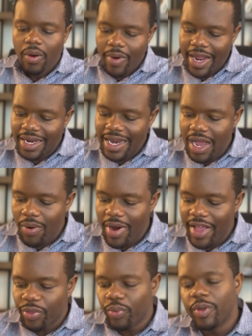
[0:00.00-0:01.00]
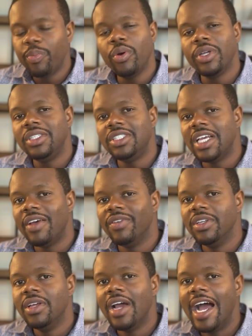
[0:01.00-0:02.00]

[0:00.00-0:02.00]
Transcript: Right now we're at 3.7.